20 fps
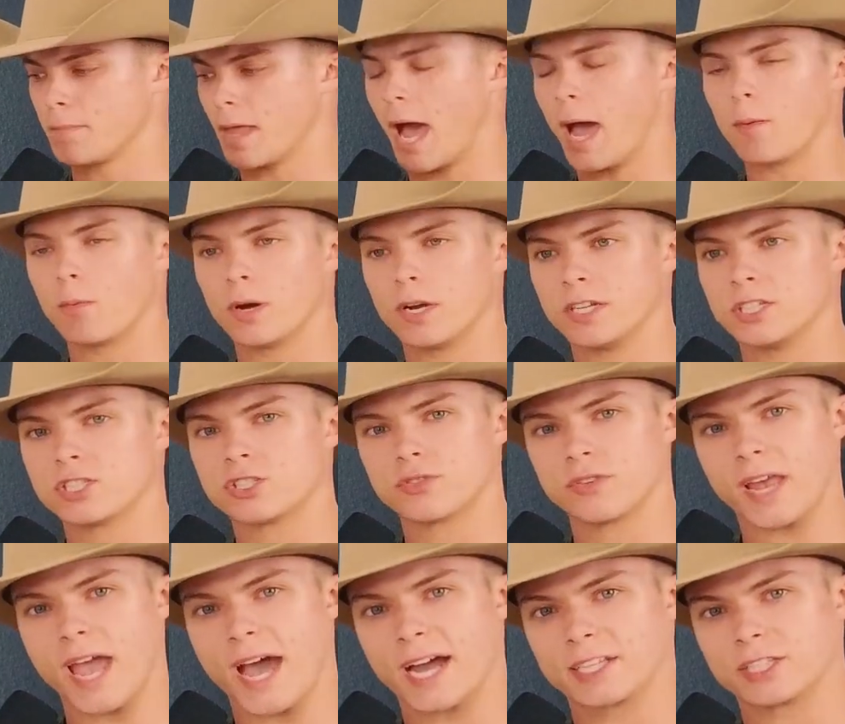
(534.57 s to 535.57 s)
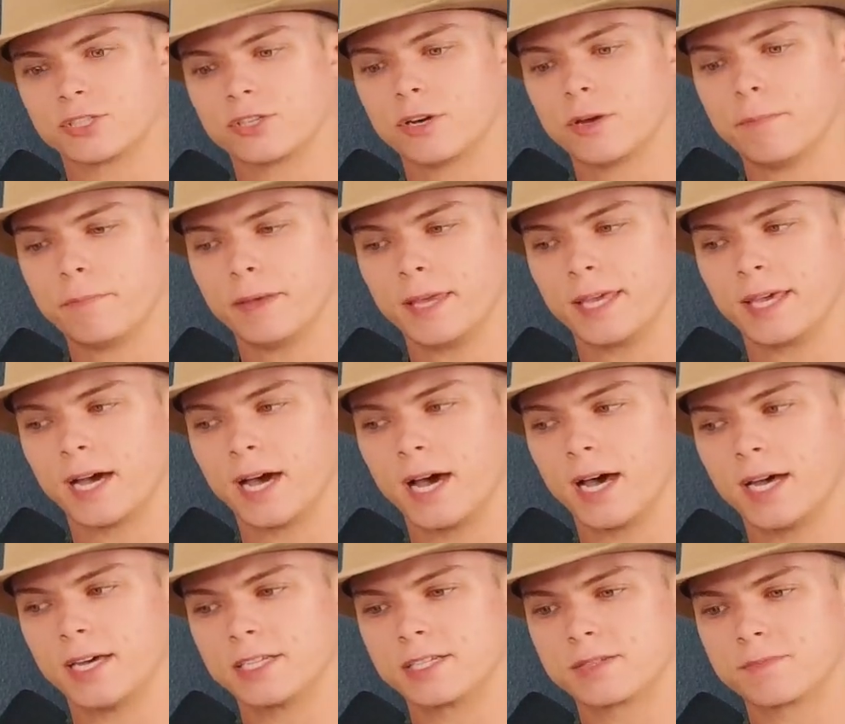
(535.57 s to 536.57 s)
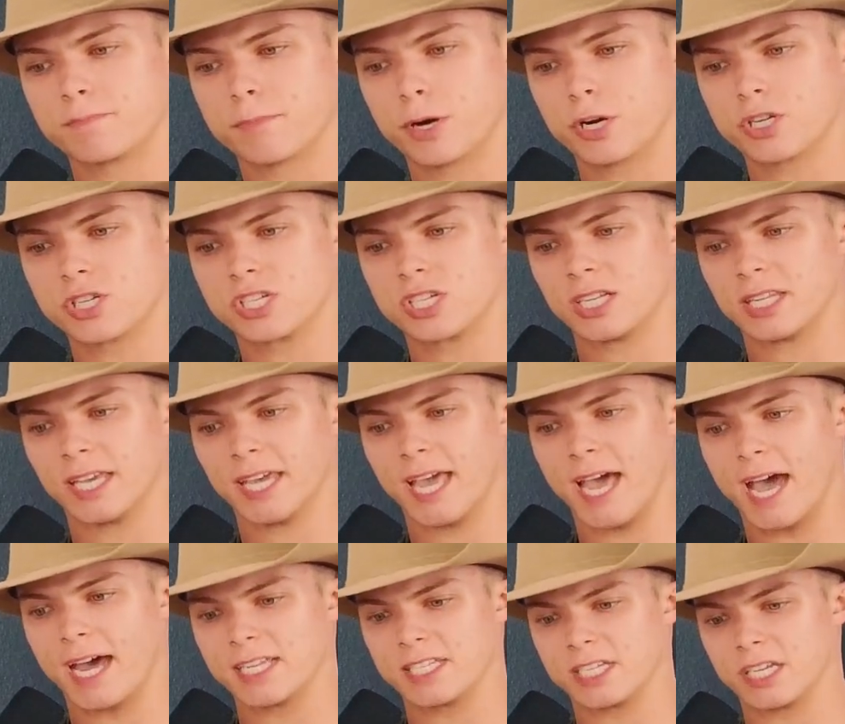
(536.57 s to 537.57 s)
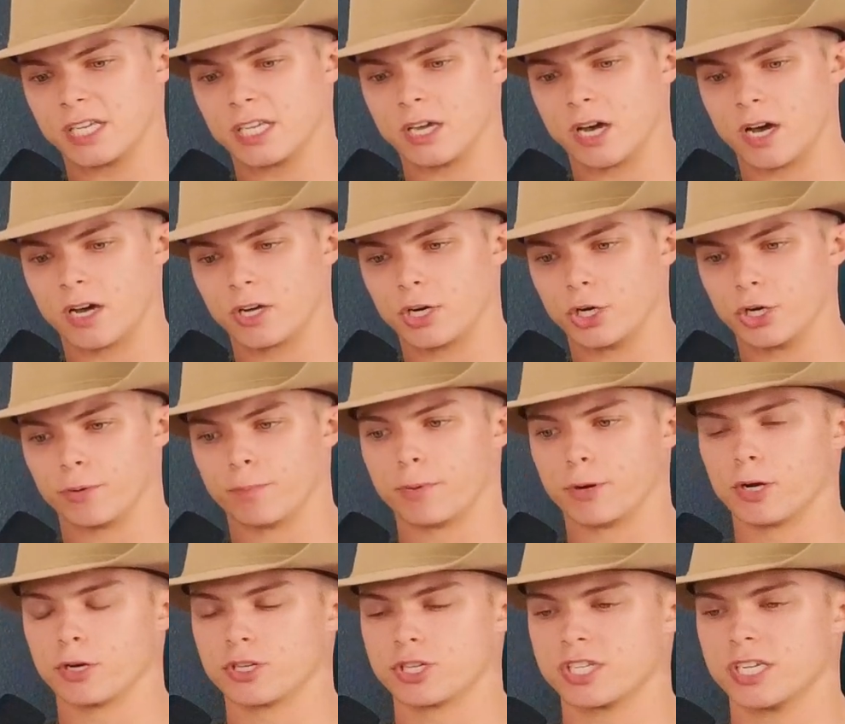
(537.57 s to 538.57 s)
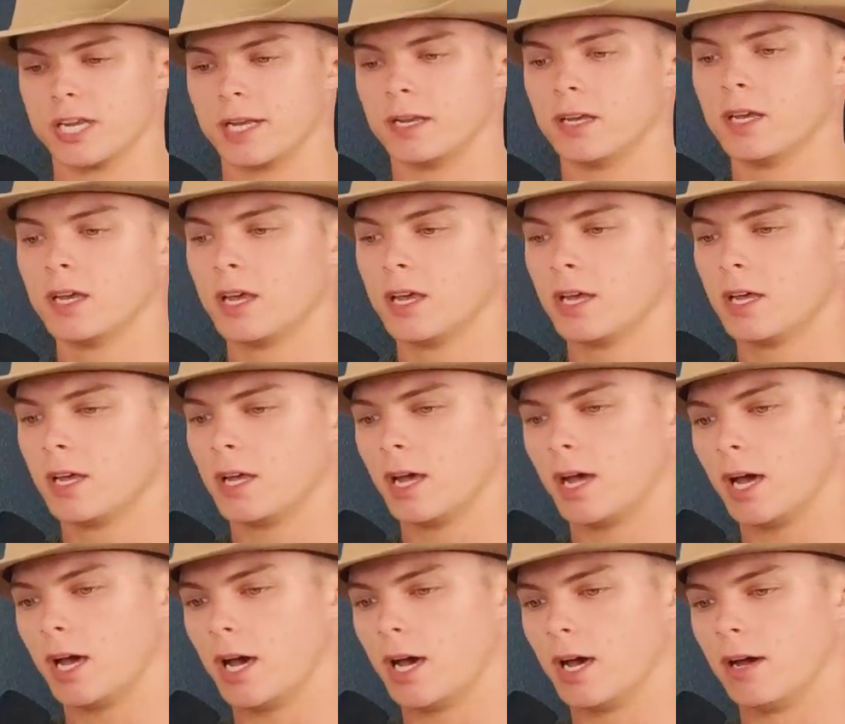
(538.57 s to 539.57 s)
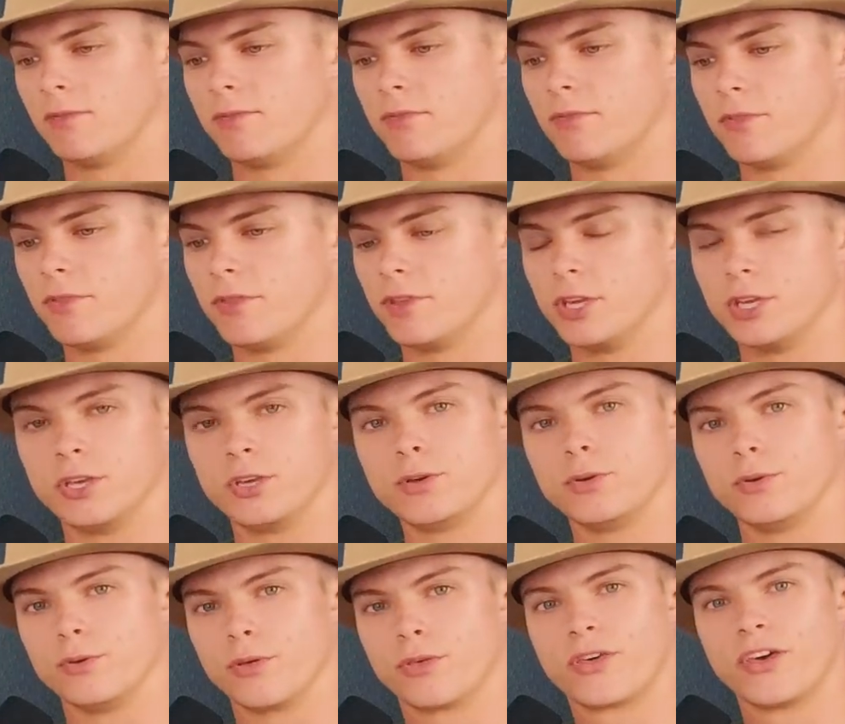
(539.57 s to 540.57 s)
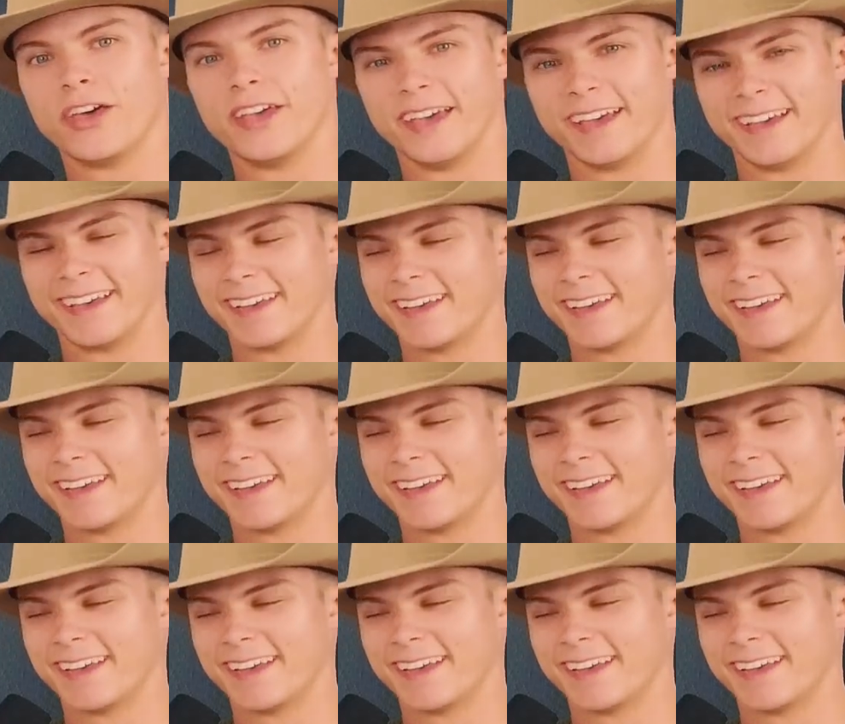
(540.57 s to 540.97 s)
I wanted to react to it because, personally, as a younger person of the youth,